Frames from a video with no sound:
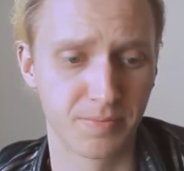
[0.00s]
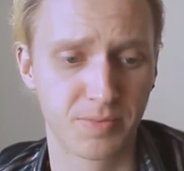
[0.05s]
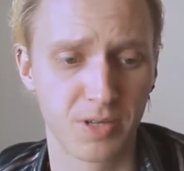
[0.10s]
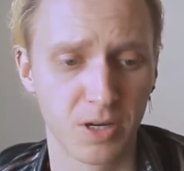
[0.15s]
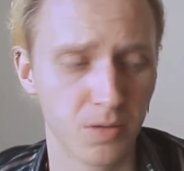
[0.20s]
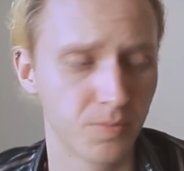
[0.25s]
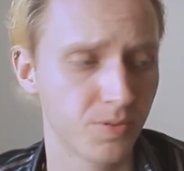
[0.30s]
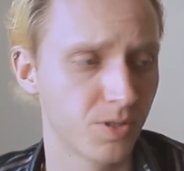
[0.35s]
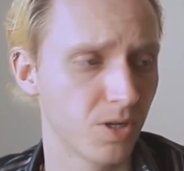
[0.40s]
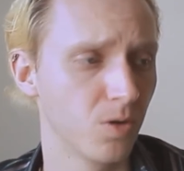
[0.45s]

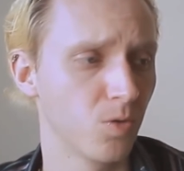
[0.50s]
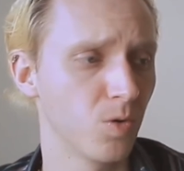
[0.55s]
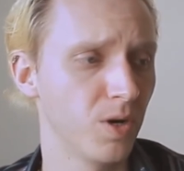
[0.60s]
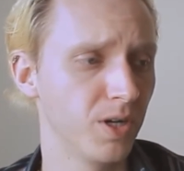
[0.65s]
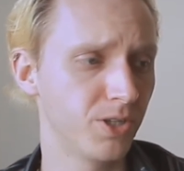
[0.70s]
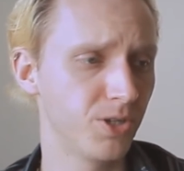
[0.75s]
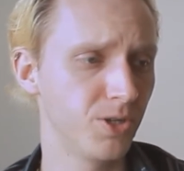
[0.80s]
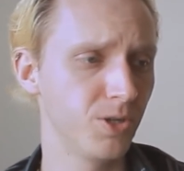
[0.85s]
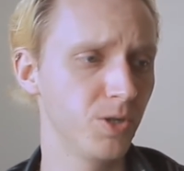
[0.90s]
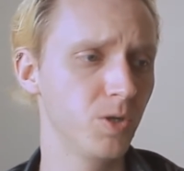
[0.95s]
So
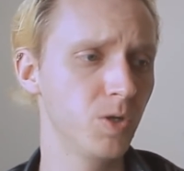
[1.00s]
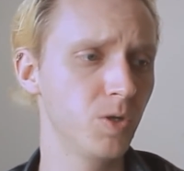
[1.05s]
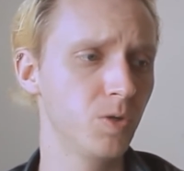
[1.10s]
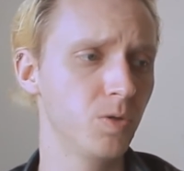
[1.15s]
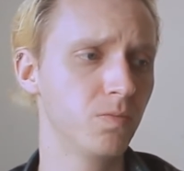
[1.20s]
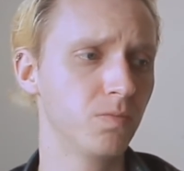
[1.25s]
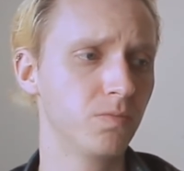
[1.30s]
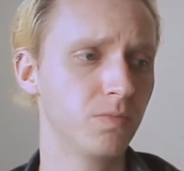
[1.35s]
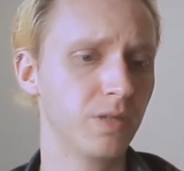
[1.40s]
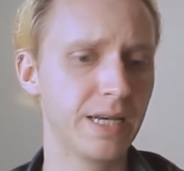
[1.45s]
what you
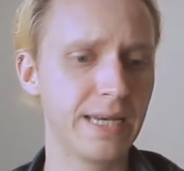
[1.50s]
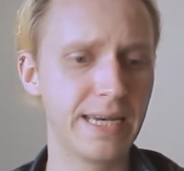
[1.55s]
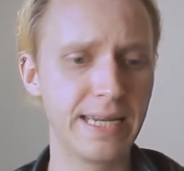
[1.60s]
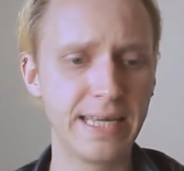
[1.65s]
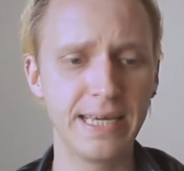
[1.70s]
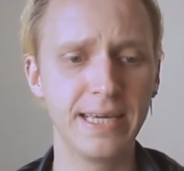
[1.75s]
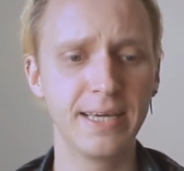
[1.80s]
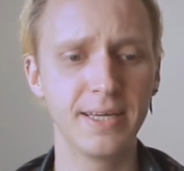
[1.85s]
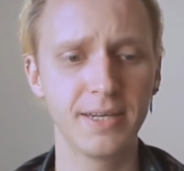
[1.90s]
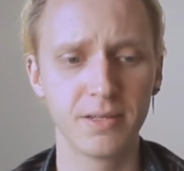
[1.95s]

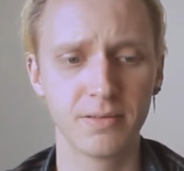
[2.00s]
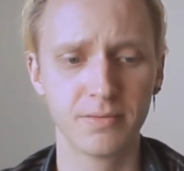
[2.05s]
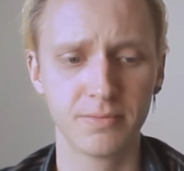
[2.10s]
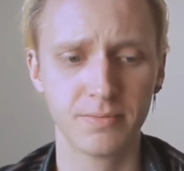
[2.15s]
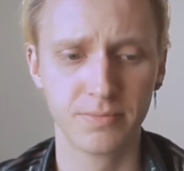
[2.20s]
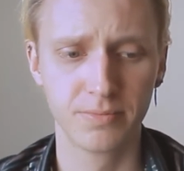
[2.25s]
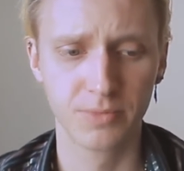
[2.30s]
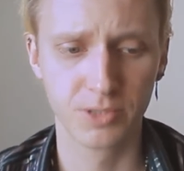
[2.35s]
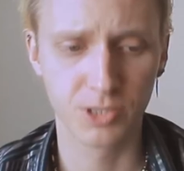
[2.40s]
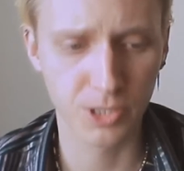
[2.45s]
need
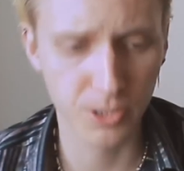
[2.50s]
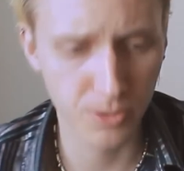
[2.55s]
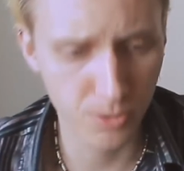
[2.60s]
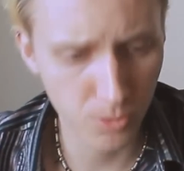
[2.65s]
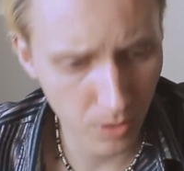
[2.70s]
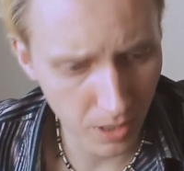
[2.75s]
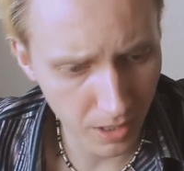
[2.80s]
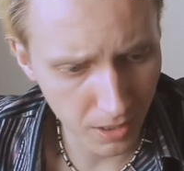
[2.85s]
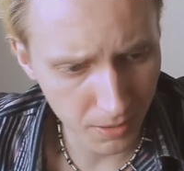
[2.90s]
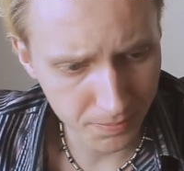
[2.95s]
to
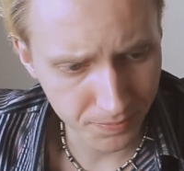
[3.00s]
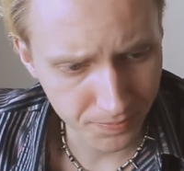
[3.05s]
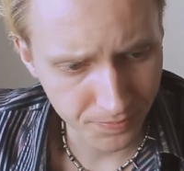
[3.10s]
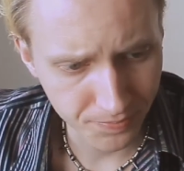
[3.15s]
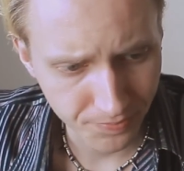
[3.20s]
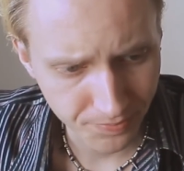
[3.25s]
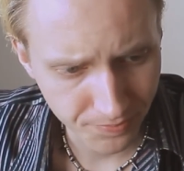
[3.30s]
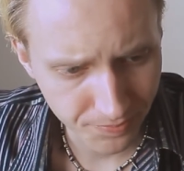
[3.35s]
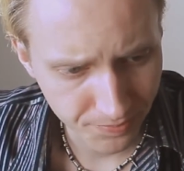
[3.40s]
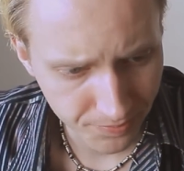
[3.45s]

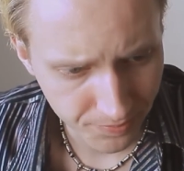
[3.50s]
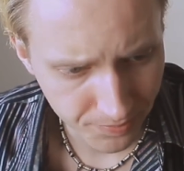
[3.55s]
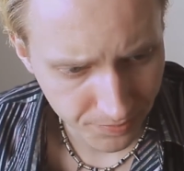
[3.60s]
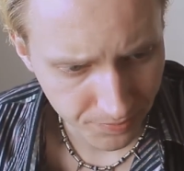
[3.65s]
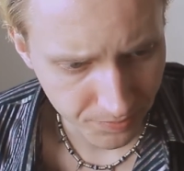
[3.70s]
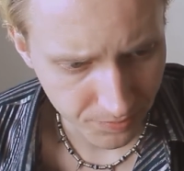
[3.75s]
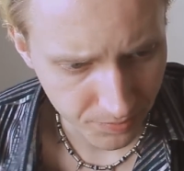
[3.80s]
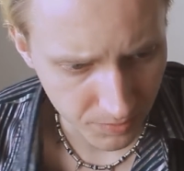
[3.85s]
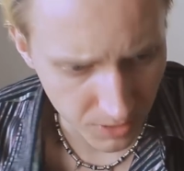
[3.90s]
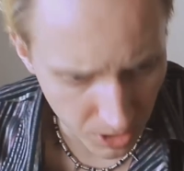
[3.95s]

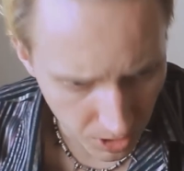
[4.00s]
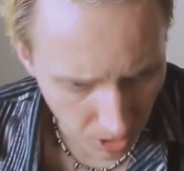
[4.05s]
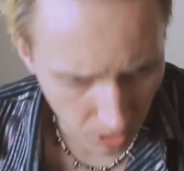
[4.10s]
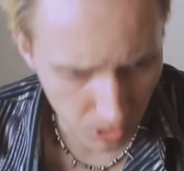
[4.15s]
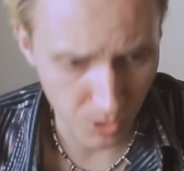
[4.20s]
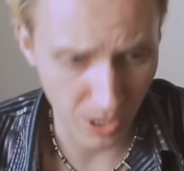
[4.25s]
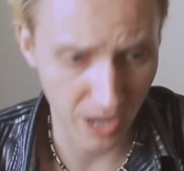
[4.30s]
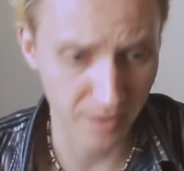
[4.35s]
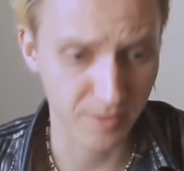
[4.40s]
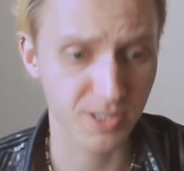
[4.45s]
you know,
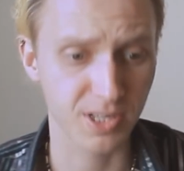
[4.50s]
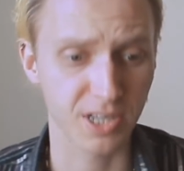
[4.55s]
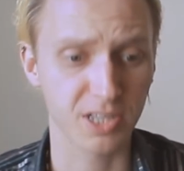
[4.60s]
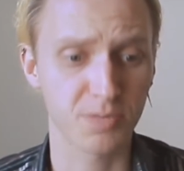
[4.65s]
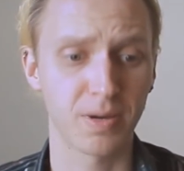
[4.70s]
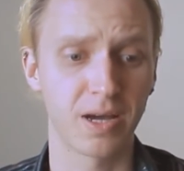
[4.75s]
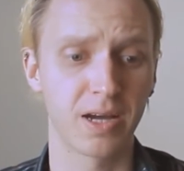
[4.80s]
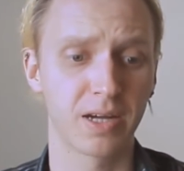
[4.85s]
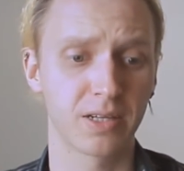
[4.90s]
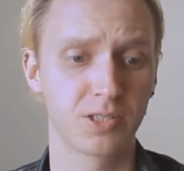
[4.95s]
to have a
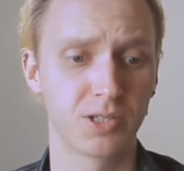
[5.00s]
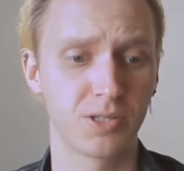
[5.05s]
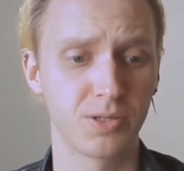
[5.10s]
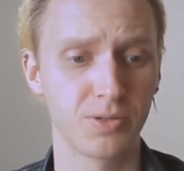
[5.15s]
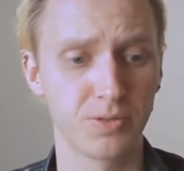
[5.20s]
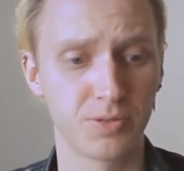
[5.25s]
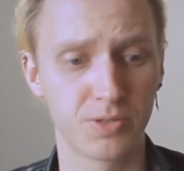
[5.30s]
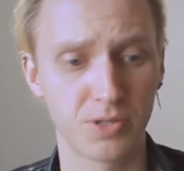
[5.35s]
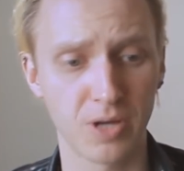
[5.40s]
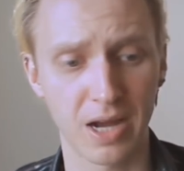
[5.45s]
6-pack
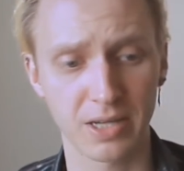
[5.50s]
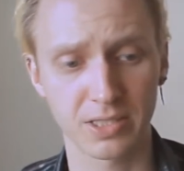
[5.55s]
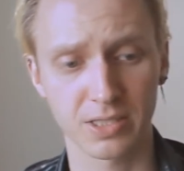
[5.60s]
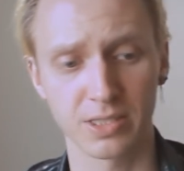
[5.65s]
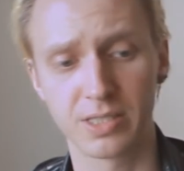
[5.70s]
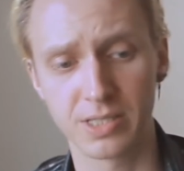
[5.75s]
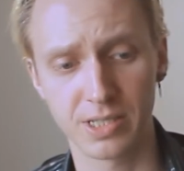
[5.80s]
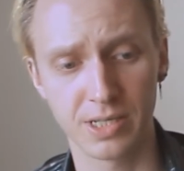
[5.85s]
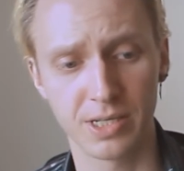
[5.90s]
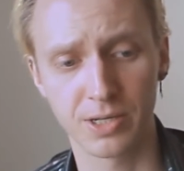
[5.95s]
to actually
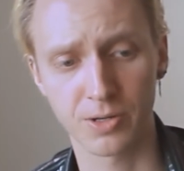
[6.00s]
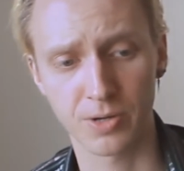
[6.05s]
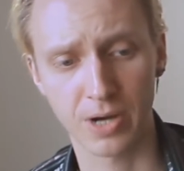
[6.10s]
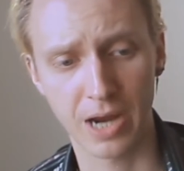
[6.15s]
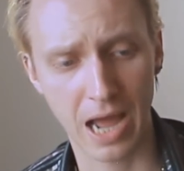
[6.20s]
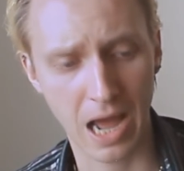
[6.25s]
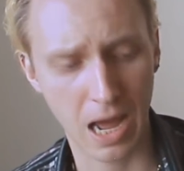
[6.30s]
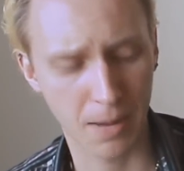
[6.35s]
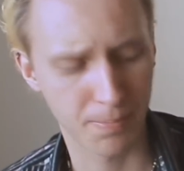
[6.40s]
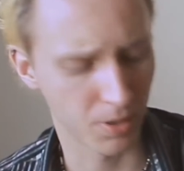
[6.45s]
see your
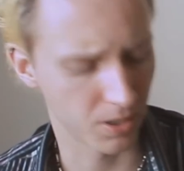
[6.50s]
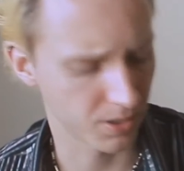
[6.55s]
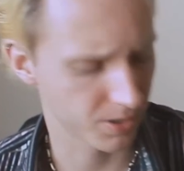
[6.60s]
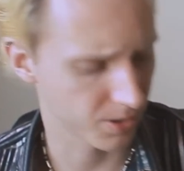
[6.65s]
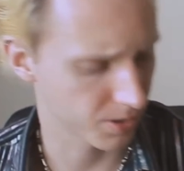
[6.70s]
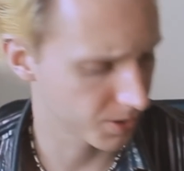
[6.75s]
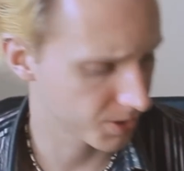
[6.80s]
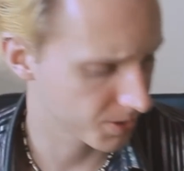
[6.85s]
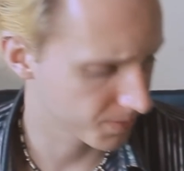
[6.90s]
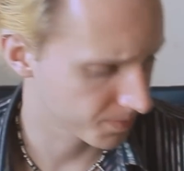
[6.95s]
ab
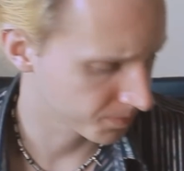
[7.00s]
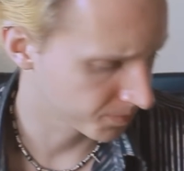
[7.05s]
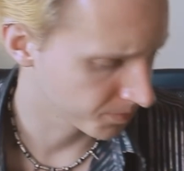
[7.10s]
muscles.